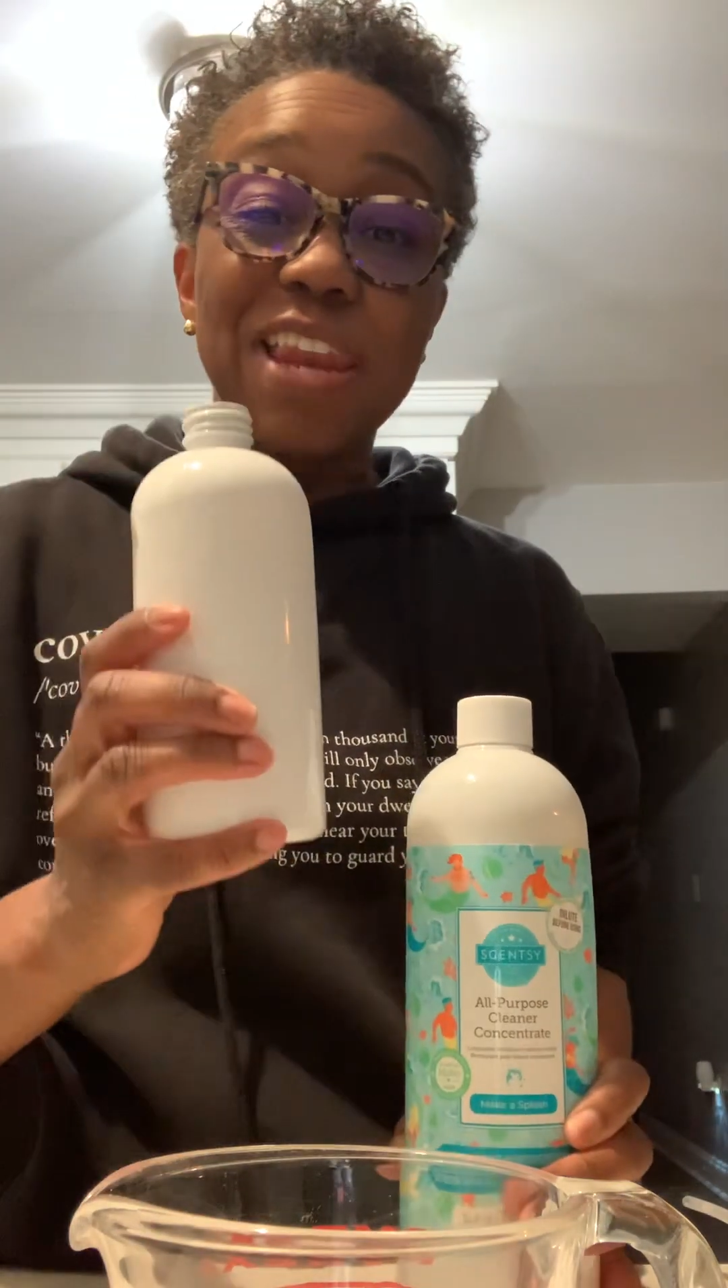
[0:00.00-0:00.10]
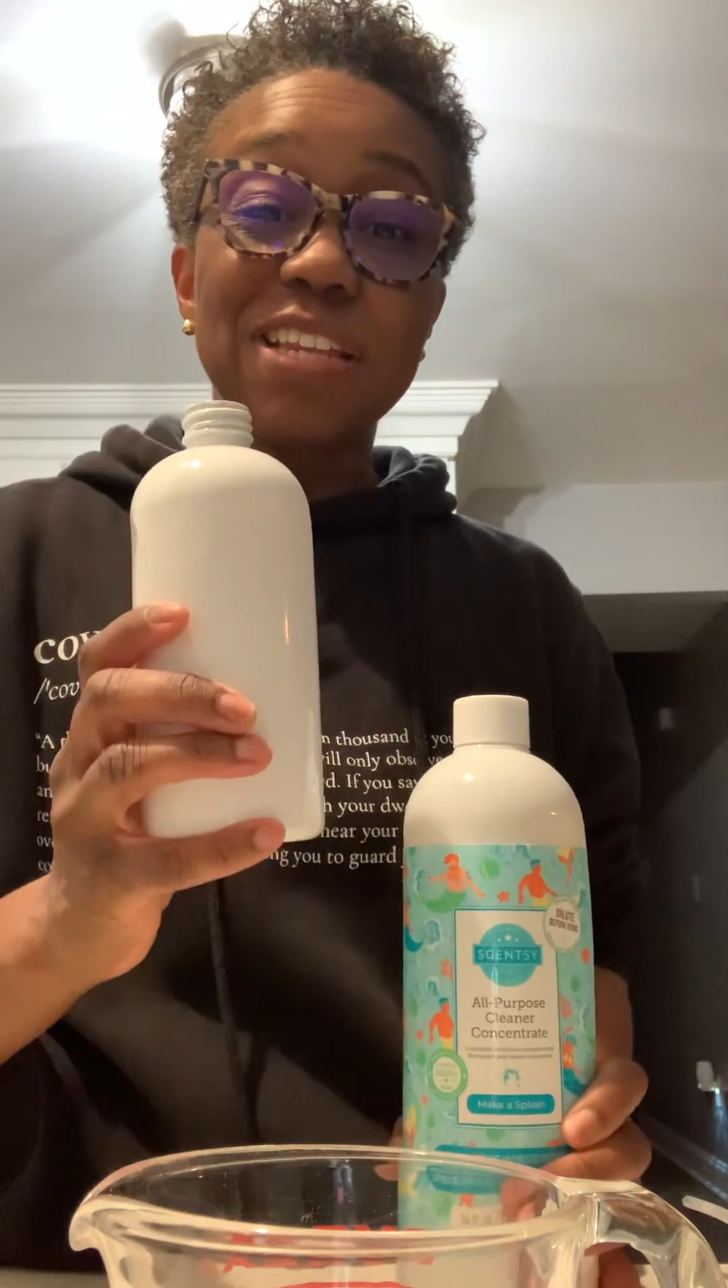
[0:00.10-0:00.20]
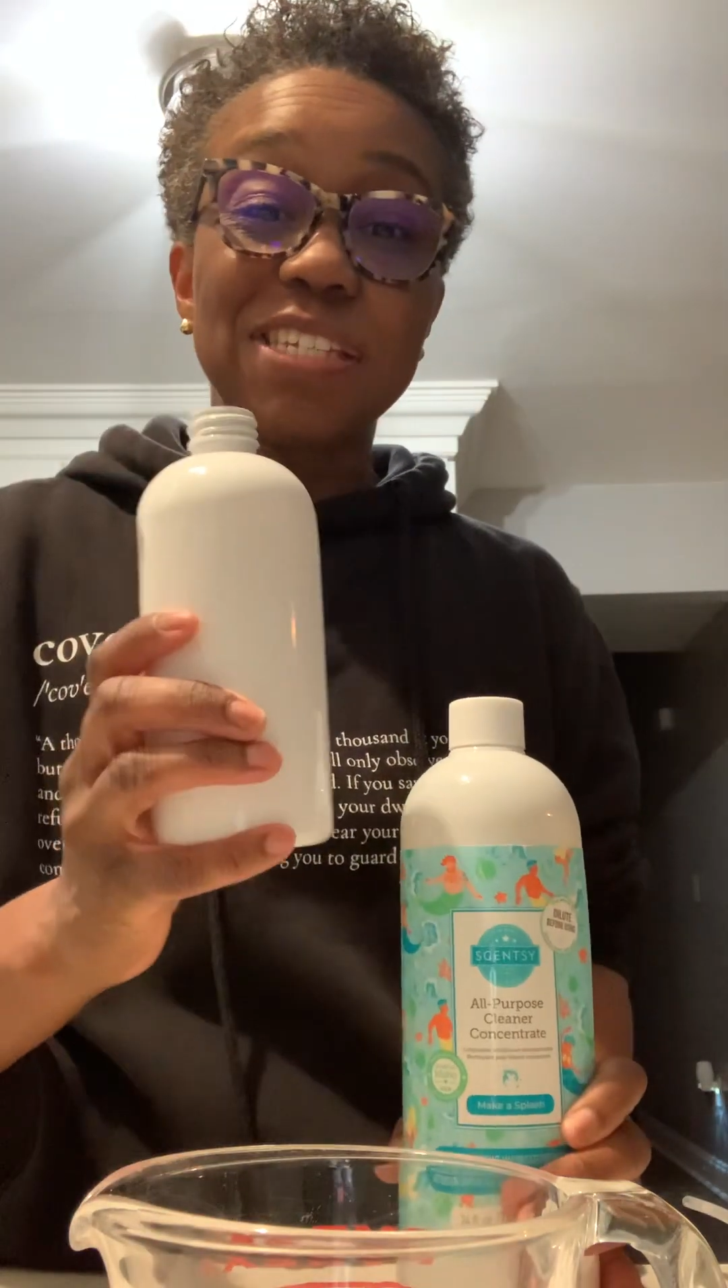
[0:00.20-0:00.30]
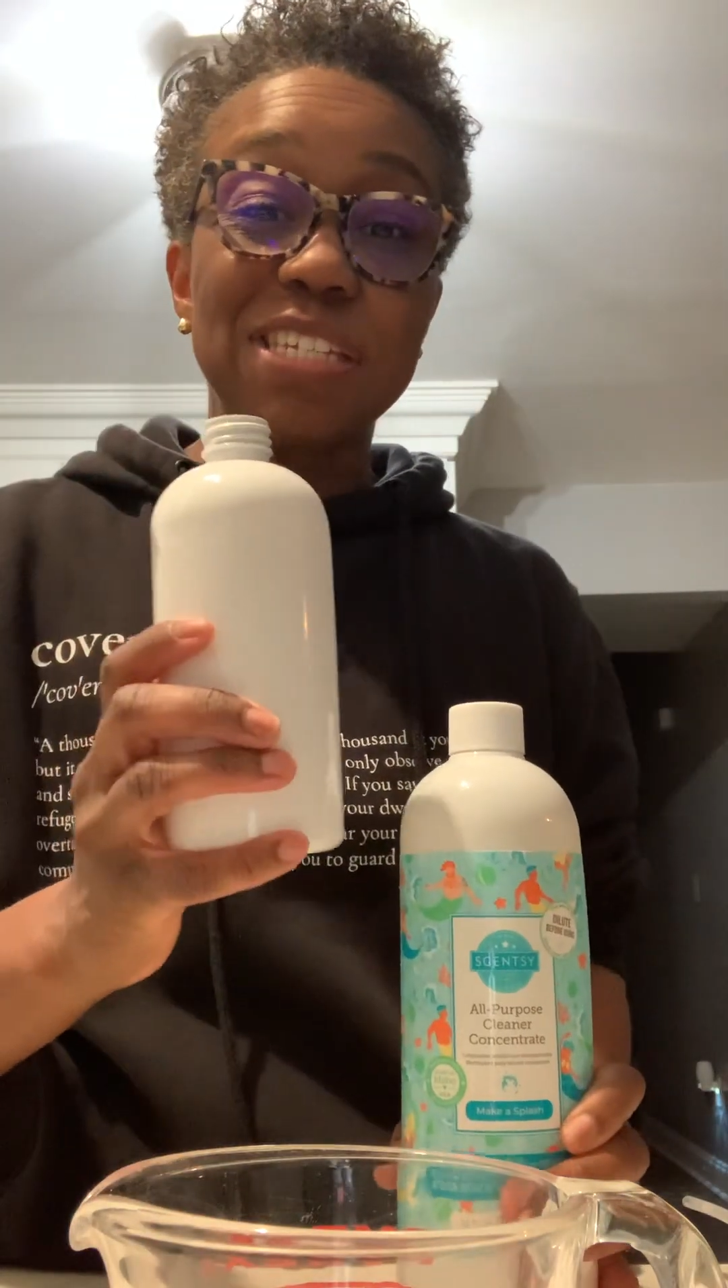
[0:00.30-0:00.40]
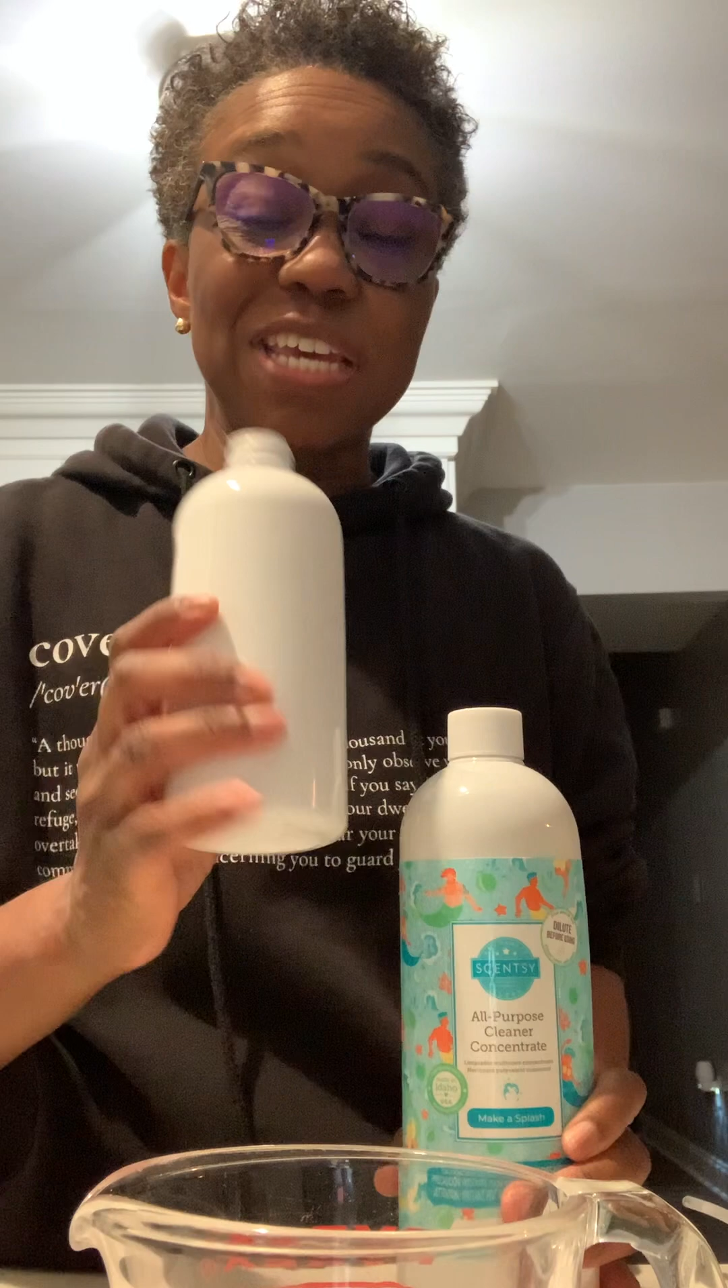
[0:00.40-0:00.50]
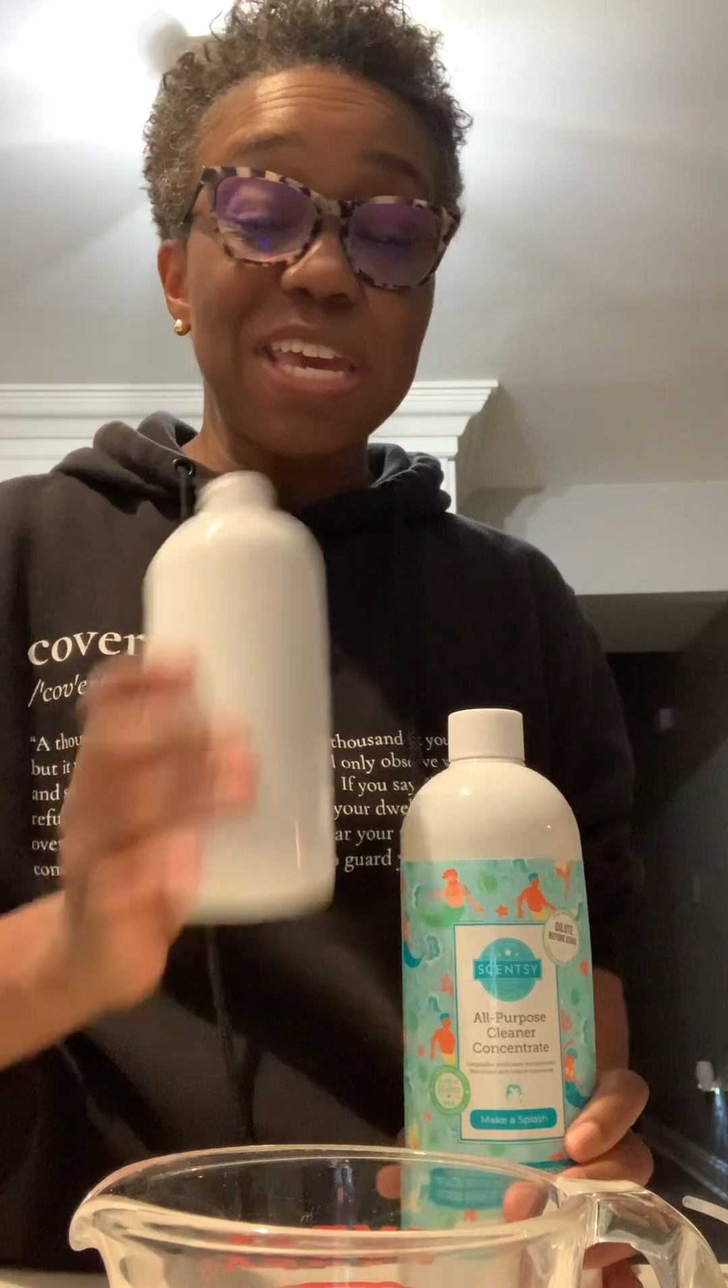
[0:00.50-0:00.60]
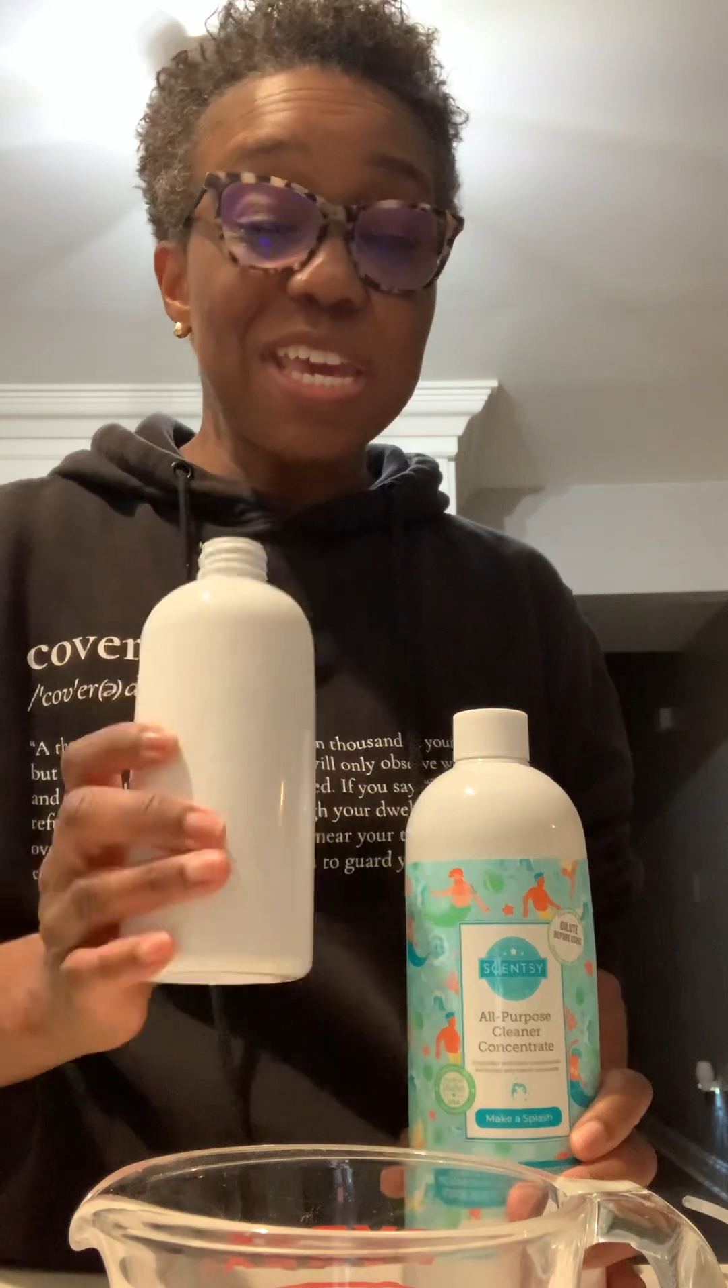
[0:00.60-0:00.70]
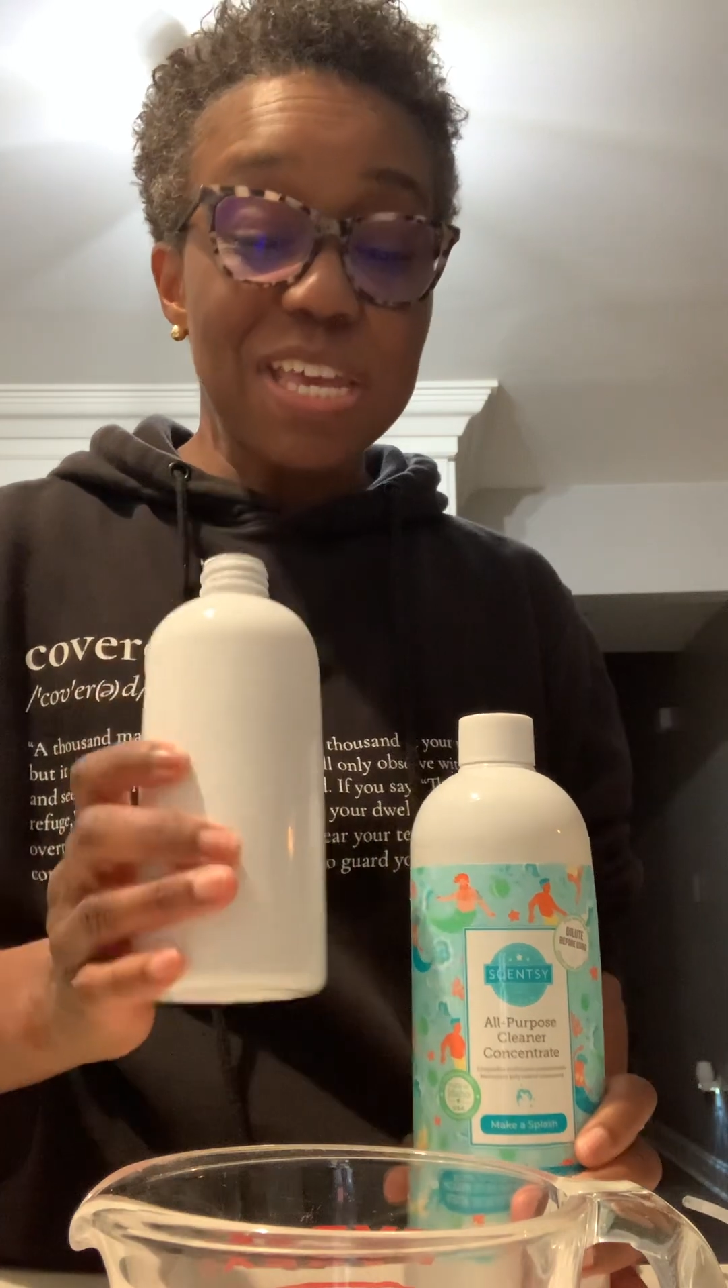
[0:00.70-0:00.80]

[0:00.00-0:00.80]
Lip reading: it to